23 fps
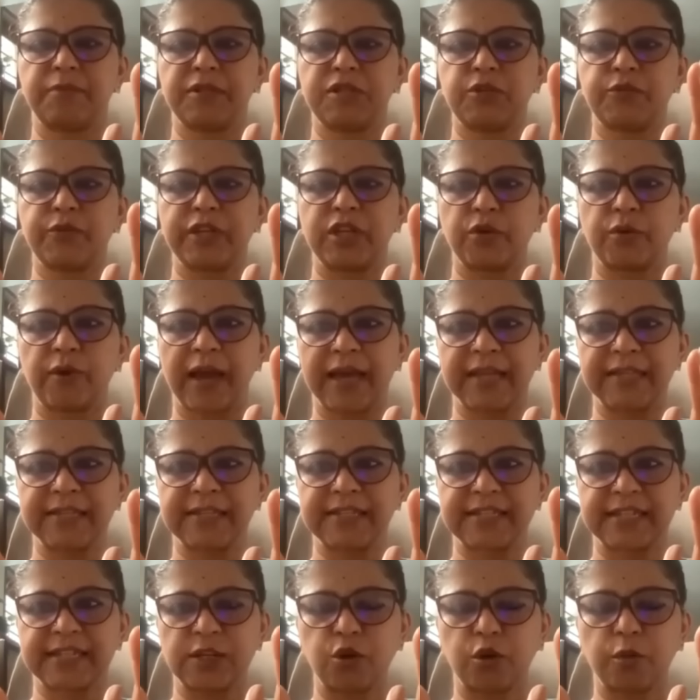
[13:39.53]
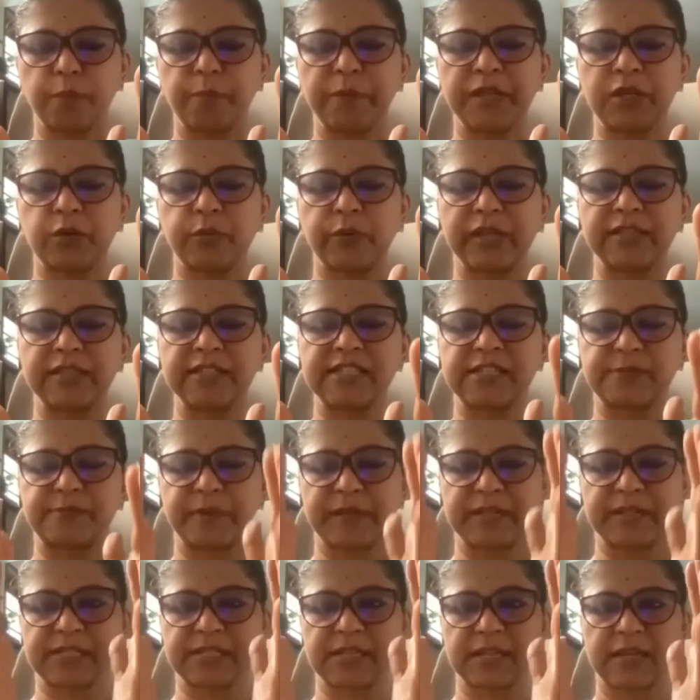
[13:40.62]
between your hands. Look between the
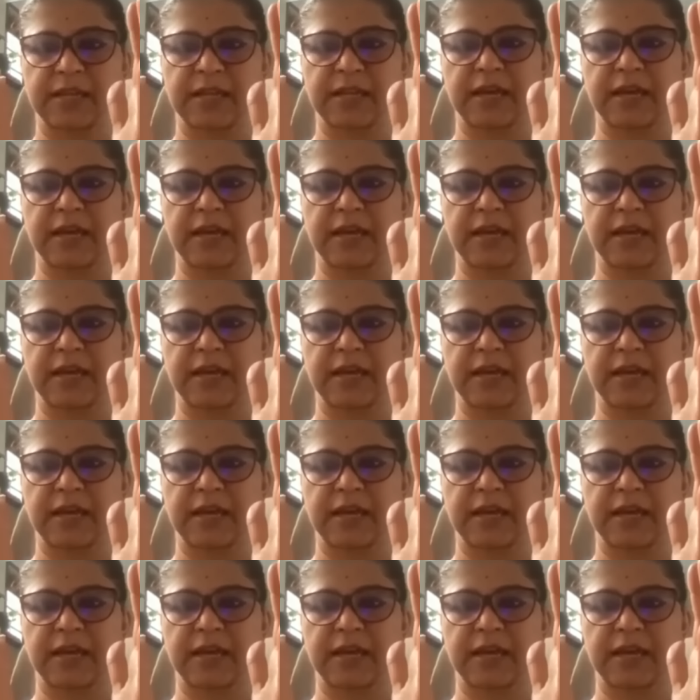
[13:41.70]
space.